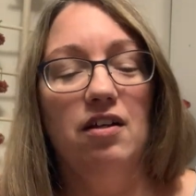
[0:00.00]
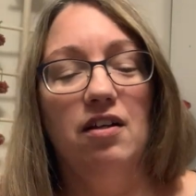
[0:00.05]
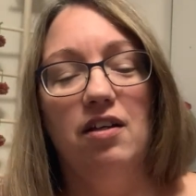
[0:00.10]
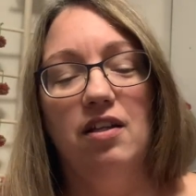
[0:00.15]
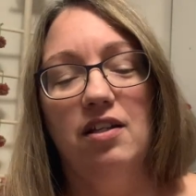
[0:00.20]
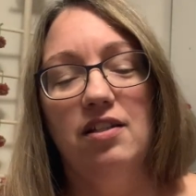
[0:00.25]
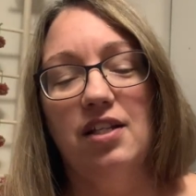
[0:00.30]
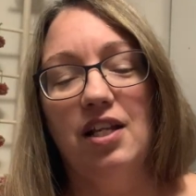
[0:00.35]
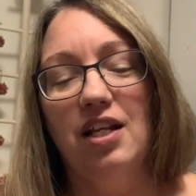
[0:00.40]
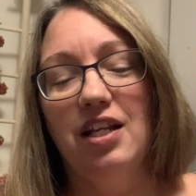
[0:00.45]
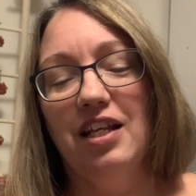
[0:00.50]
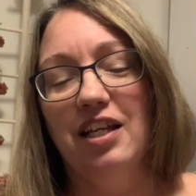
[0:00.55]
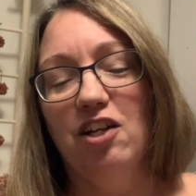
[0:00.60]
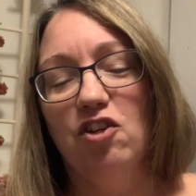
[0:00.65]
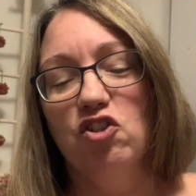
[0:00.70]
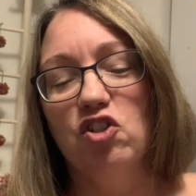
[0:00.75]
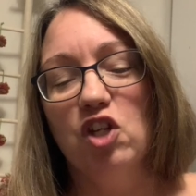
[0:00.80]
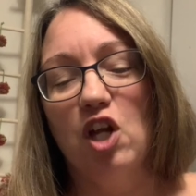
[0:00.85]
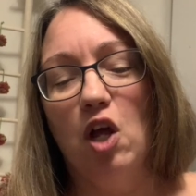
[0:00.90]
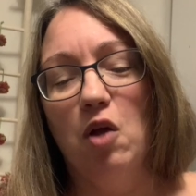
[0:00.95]
Is that like a
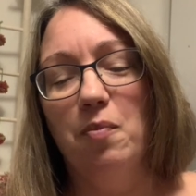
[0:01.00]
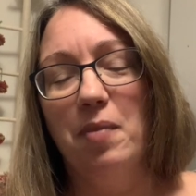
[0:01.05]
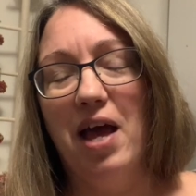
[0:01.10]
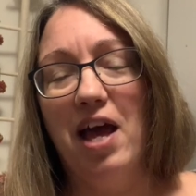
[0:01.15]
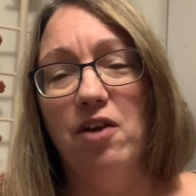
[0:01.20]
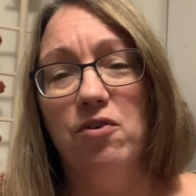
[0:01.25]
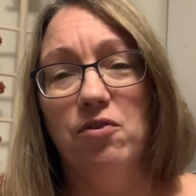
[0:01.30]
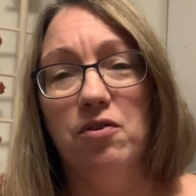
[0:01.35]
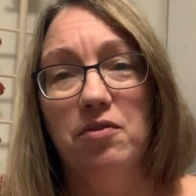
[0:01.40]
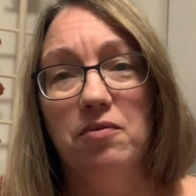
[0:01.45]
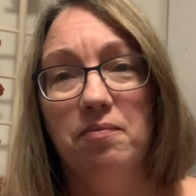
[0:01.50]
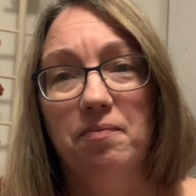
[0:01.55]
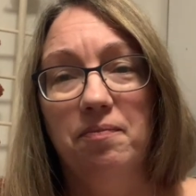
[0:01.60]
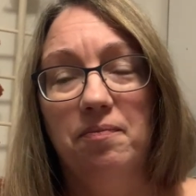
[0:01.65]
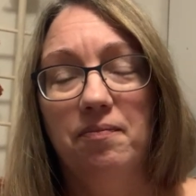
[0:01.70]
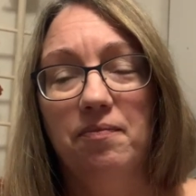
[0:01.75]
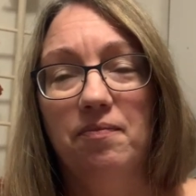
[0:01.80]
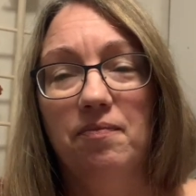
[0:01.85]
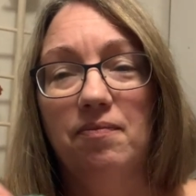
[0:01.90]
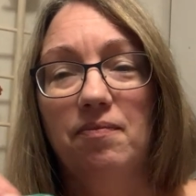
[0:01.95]
shell pattern?
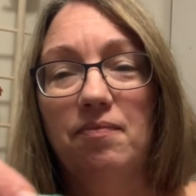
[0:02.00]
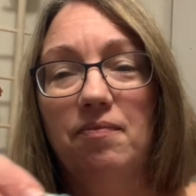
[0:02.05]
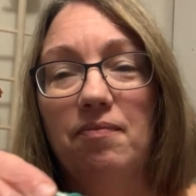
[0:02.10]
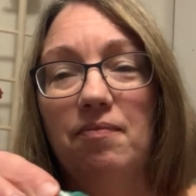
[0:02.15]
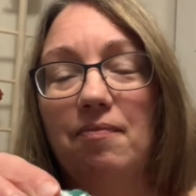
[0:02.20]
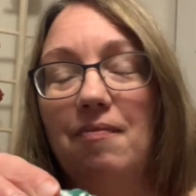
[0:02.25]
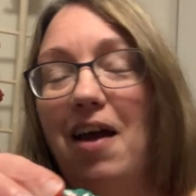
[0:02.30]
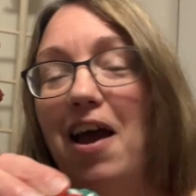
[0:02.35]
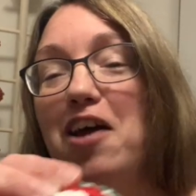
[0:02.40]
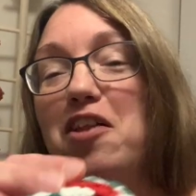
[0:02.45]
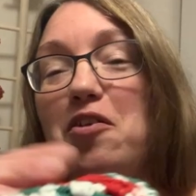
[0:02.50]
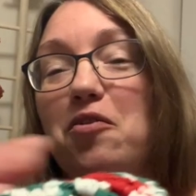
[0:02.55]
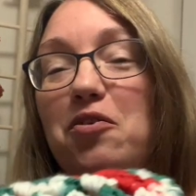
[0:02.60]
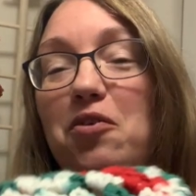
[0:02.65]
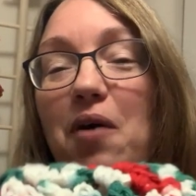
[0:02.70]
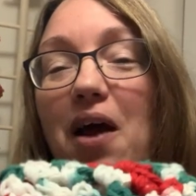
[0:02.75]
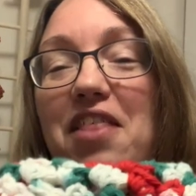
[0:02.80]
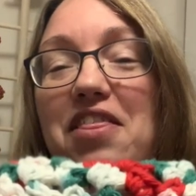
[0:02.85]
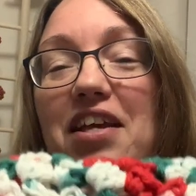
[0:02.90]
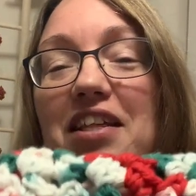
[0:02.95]
I don't know.
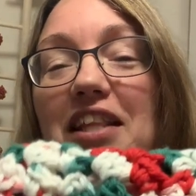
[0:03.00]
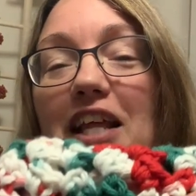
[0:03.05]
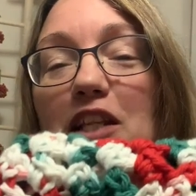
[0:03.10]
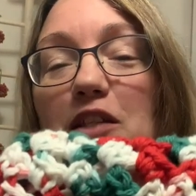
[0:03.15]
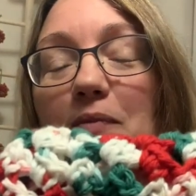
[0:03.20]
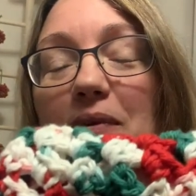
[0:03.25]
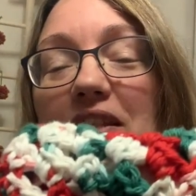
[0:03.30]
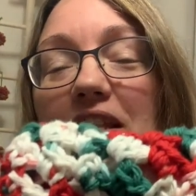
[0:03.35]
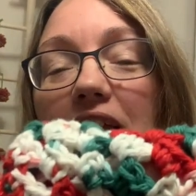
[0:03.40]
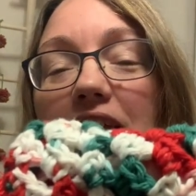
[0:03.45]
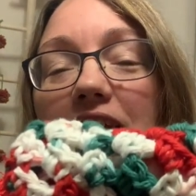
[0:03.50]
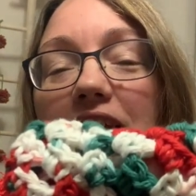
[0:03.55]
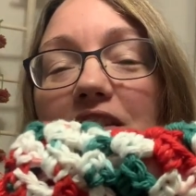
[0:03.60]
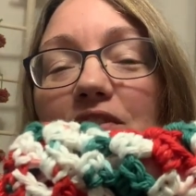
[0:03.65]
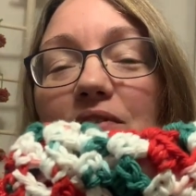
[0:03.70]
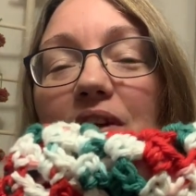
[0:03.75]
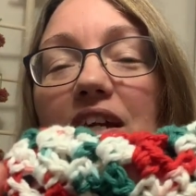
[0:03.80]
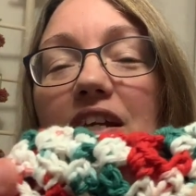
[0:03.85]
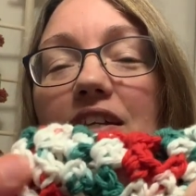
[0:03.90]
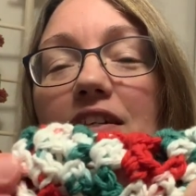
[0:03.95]
I think that's what that is,
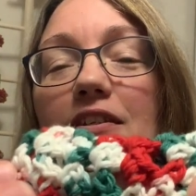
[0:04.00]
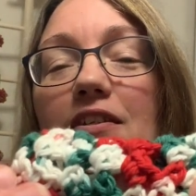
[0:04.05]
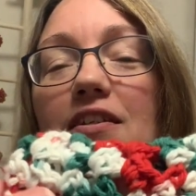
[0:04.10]
right?